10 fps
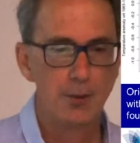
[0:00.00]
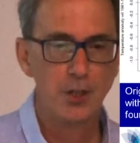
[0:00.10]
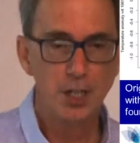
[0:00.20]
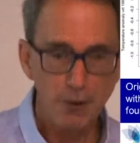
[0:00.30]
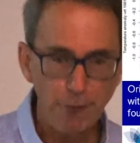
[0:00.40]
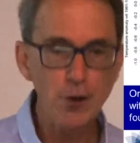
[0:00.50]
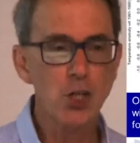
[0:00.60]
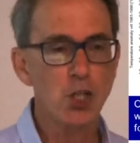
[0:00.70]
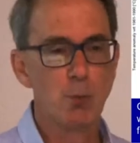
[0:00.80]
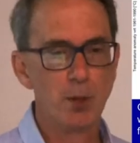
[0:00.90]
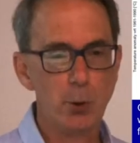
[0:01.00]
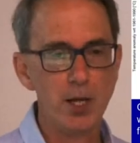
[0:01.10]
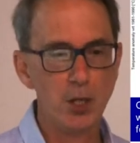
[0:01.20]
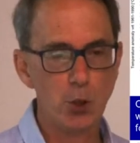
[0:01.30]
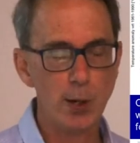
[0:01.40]
The differences
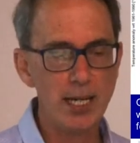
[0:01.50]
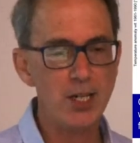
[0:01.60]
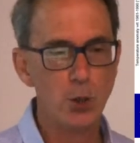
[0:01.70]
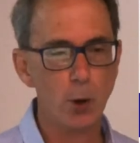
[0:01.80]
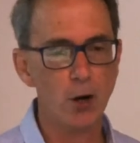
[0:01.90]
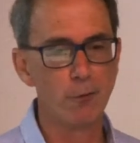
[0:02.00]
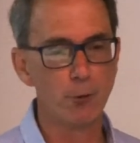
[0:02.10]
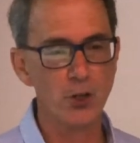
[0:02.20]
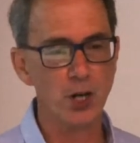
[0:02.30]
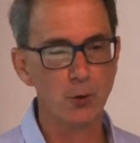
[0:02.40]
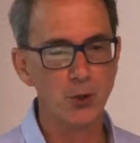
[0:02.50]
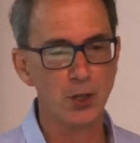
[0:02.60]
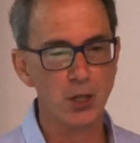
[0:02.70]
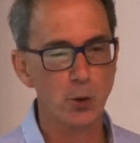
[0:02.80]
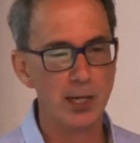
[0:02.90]
between the twenty twelve results
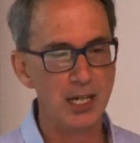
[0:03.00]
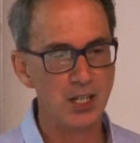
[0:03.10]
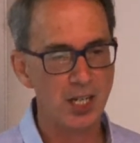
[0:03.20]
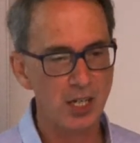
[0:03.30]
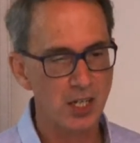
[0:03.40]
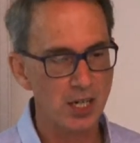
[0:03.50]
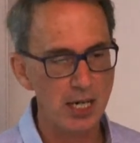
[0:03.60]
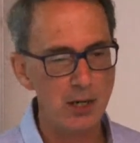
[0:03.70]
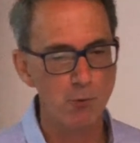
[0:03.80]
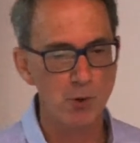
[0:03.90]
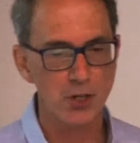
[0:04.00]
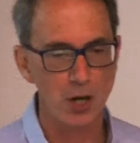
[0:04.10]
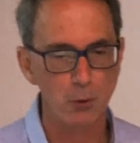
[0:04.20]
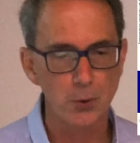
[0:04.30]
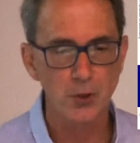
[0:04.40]
and the twenty sixteen
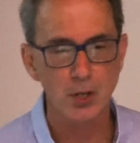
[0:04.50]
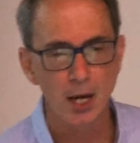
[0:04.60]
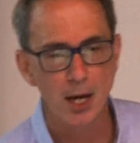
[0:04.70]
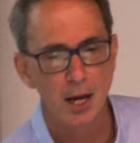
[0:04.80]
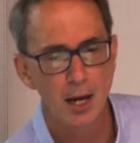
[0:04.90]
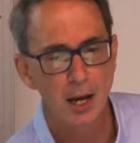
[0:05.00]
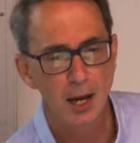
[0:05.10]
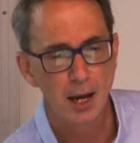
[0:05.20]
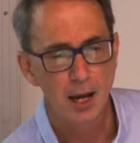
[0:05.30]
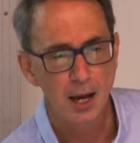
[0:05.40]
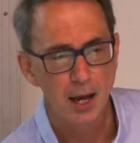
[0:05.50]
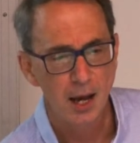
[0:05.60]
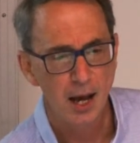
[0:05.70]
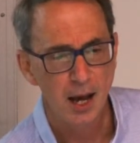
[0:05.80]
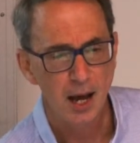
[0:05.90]
results
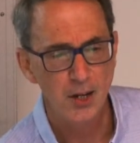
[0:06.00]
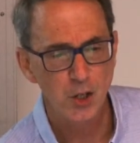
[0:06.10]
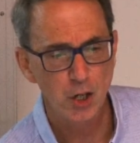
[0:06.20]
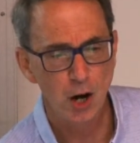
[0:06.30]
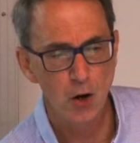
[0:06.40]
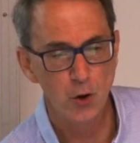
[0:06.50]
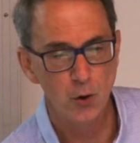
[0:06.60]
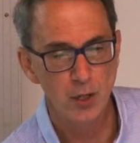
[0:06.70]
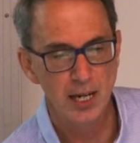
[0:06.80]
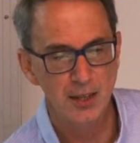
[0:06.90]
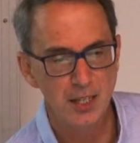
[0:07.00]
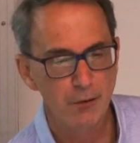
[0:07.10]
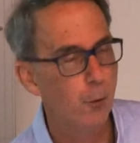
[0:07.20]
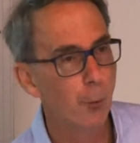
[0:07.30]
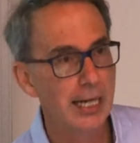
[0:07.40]
are shown in the
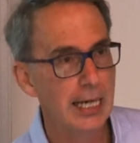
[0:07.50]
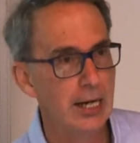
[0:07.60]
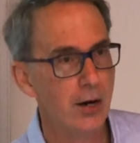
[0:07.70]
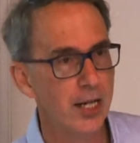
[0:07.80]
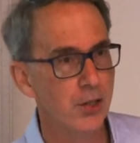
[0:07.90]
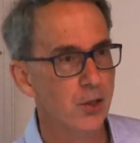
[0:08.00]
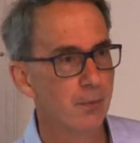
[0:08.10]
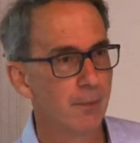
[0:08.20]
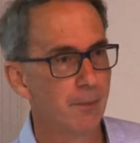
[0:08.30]
different wiggly lines.